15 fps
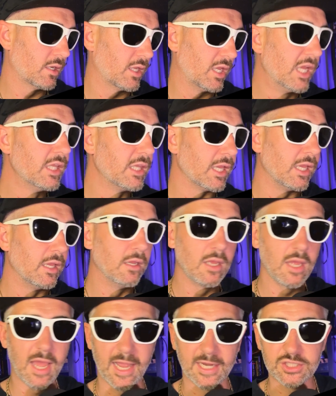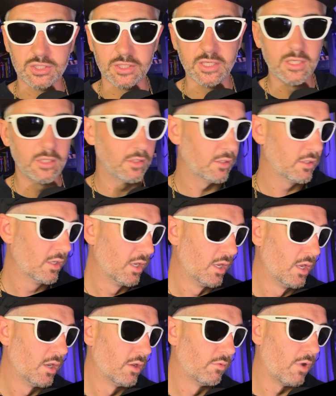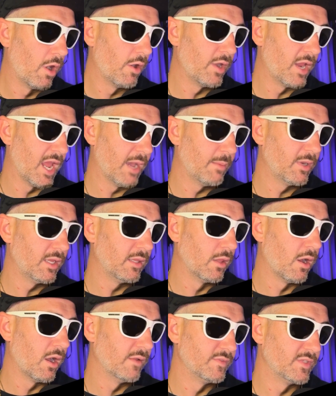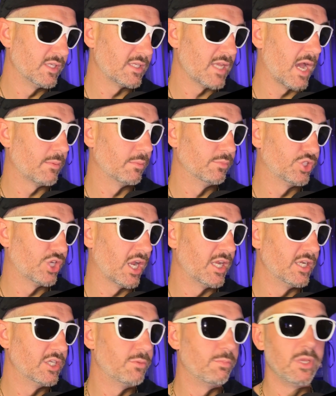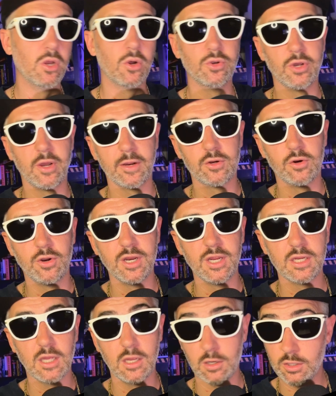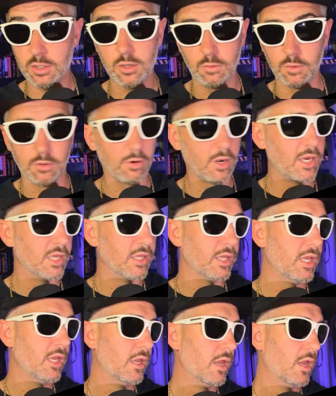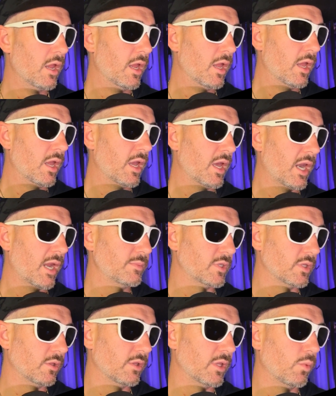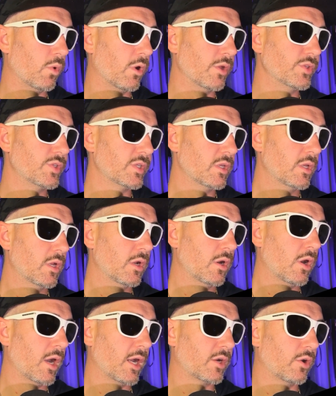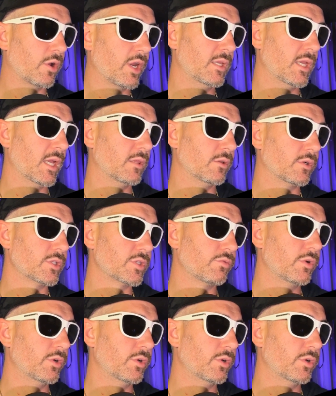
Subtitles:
Illy actually wrote how many lives this album changed beyond iconic. And I got to agree, Illy, it absolutely was iconic. And look, it's a real